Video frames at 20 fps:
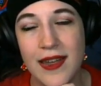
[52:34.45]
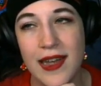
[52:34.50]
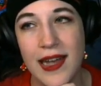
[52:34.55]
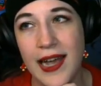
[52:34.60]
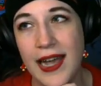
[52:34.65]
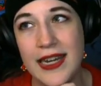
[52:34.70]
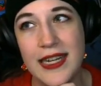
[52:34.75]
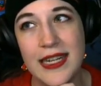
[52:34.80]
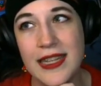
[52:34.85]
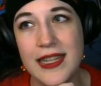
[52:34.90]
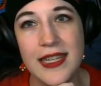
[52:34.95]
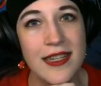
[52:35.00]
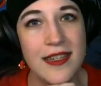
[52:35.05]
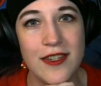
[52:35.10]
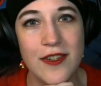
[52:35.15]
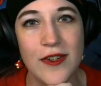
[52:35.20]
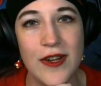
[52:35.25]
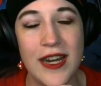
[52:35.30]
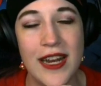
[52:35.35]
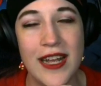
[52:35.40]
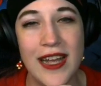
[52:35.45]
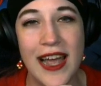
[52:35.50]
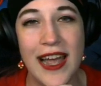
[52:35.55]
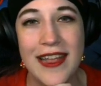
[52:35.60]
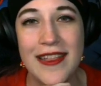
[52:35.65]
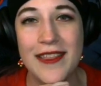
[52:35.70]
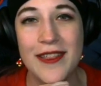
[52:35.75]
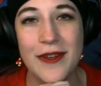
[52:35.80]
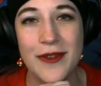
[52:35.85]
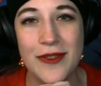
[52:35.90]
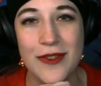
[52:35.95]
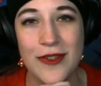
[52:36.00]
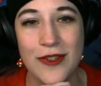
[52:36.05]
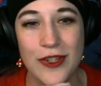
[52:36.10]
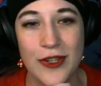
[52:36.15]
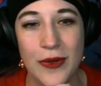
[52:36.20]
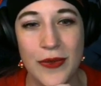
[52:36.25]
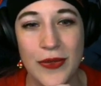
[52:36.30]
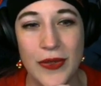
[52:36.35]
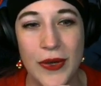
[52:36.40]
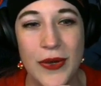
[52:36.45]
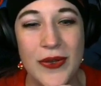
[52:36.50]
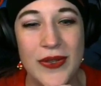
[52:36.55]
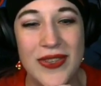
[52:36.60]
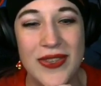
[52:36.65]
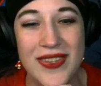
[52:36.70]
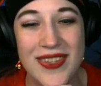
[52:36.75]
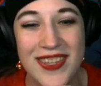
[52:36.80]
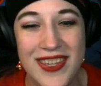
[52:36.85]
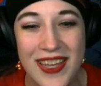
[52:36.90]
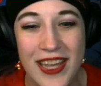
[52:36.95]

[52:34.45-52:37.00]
I didn't think to try to hide those or show those.